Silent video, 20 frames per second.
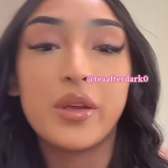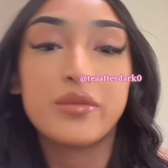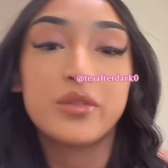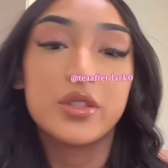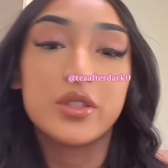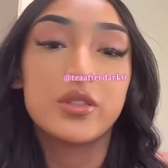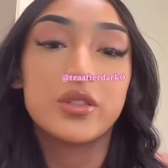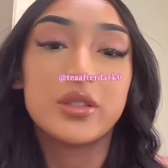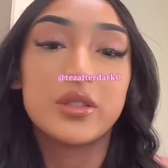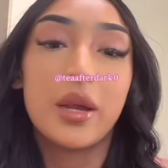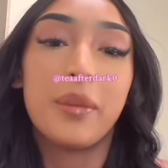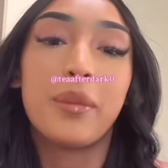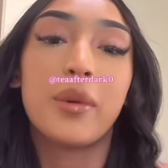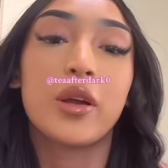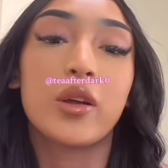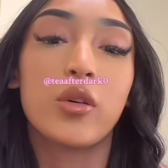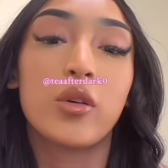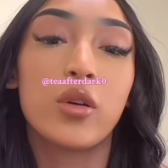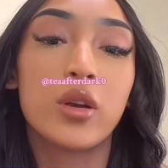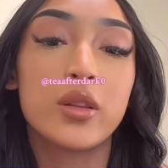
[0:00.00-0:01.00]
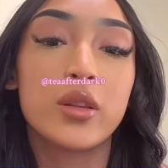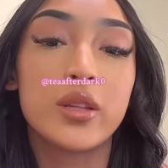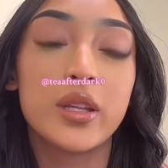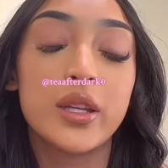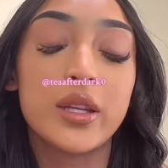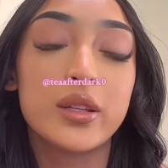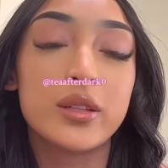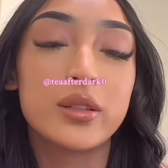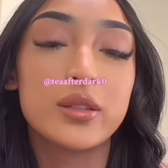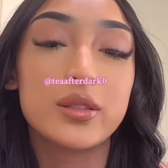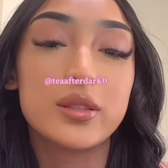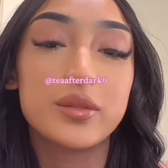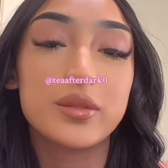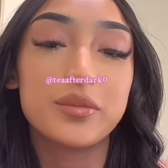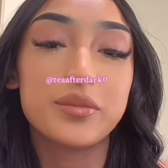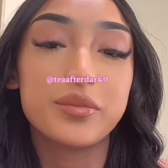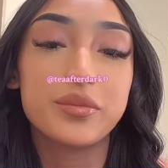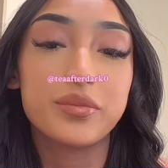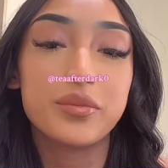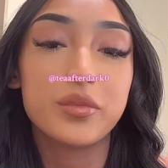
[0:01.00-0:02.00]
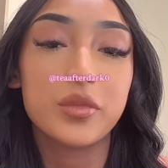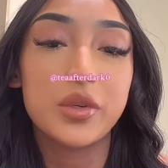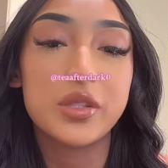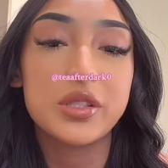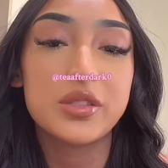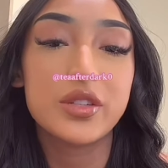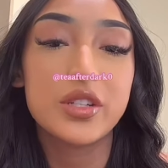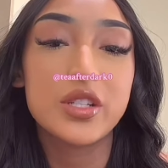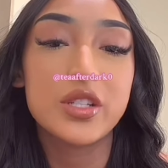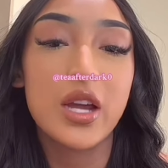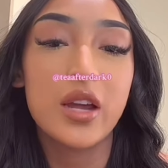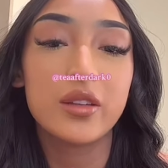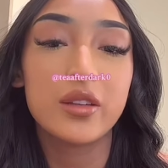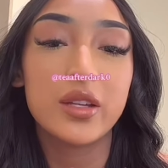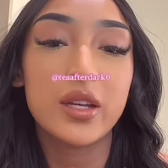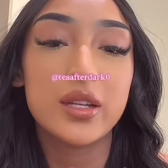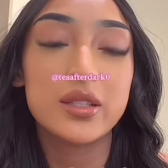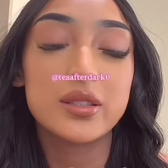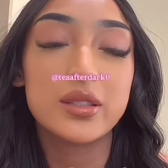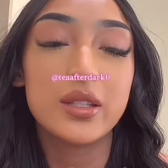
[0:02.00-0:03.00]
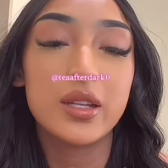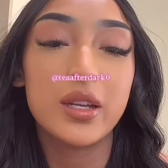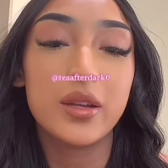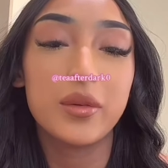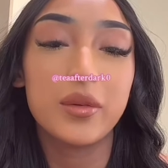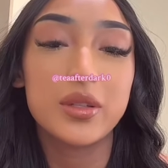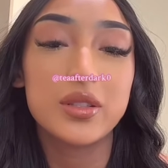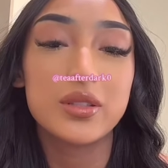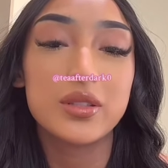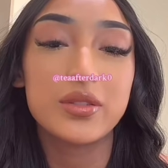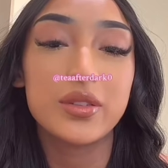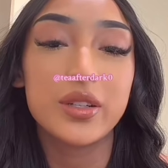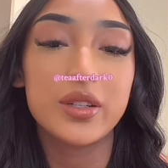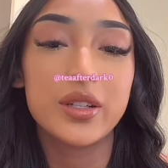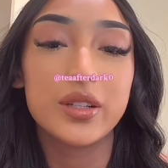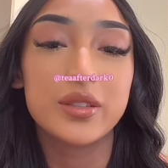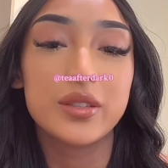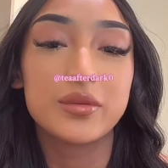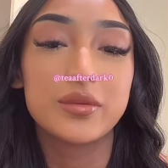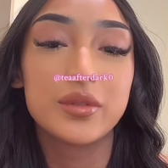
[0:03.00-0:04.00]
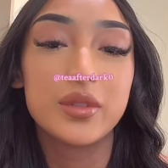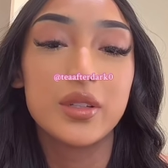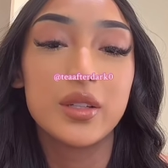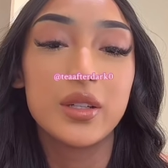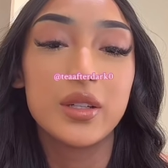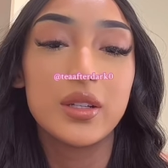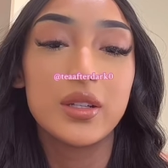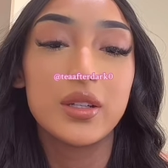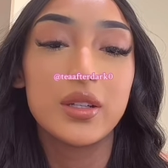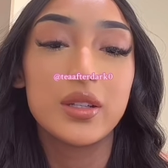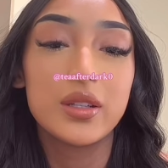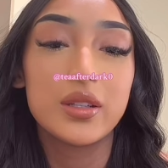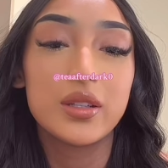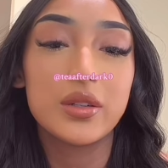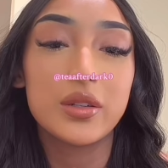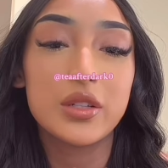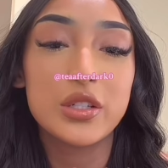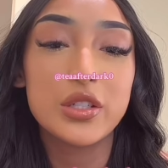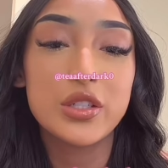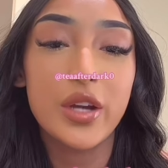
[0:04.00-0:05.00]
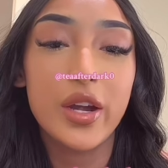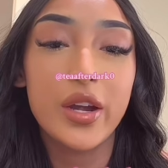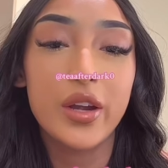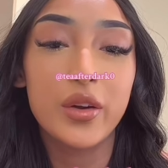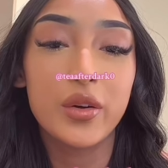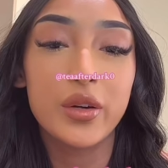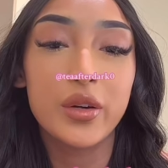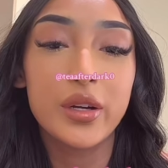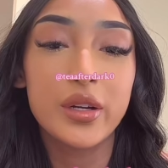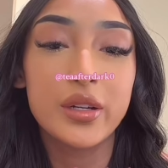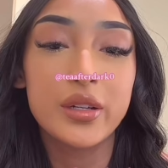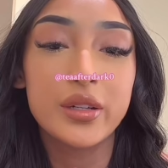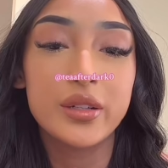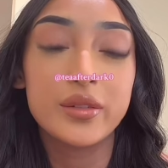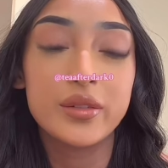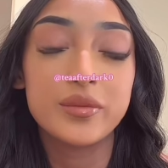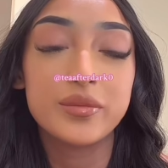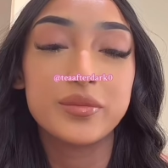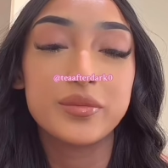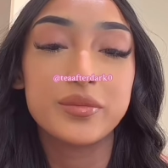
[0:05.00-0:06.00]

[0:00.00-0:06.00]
We have two separate court things. One's for child custody, one's for the restraining order.